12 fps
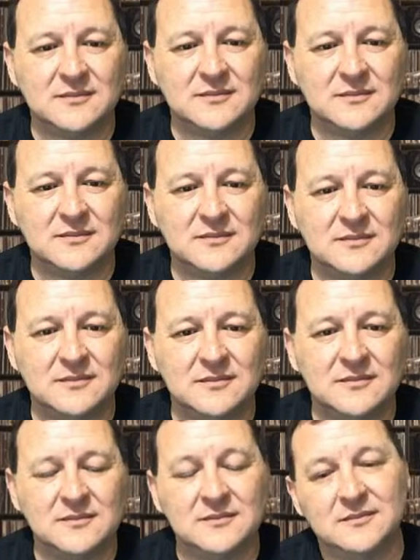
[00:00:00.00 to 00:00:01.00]

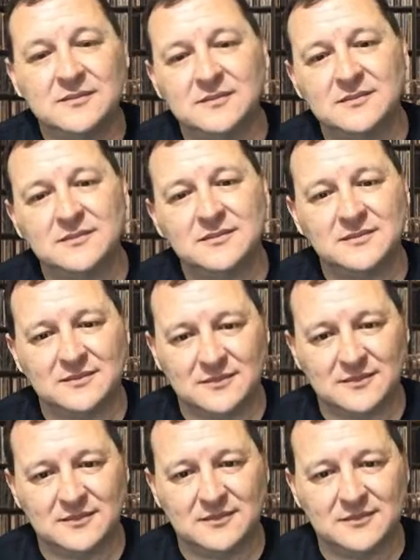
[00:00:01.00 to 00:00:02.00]

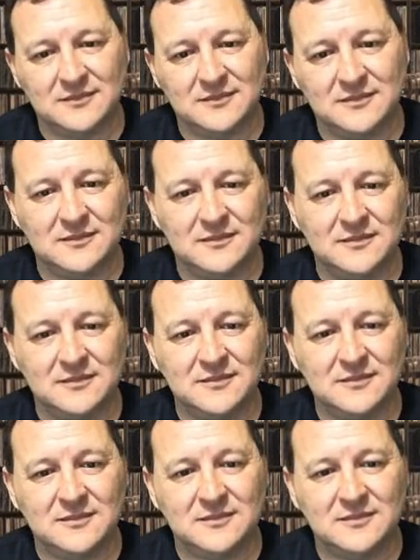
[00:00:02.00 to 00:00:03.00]

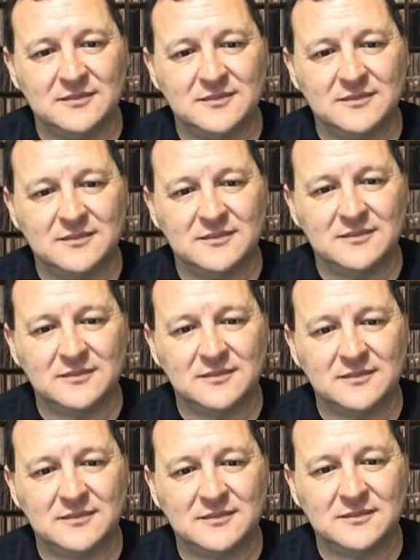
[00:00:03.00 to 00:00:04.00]

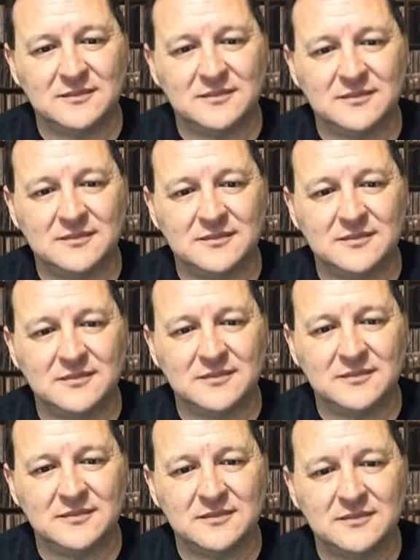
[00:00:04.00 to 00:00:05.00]

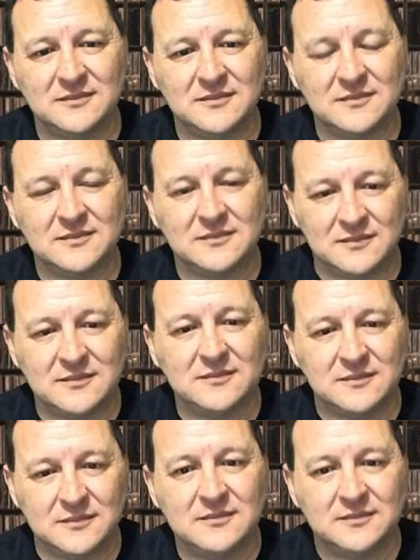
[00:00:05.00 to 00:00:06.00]

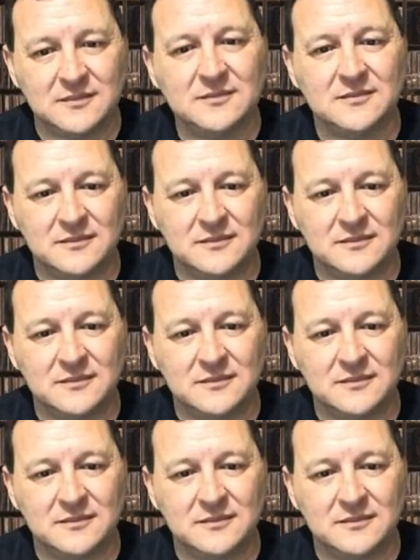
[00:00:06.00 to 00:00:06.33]
This person isn't speaking.